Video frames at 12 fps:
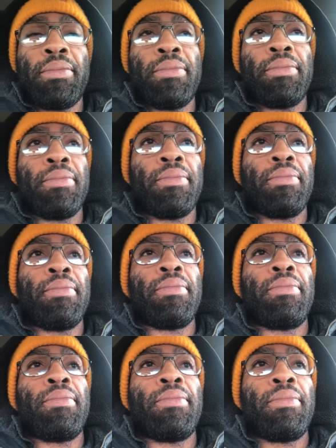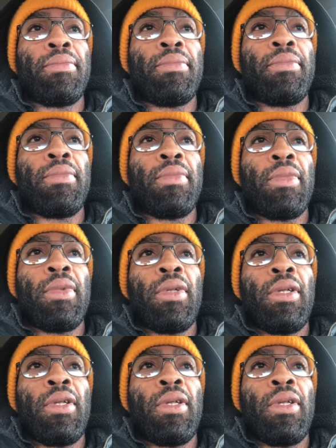No one is speaking in this clip.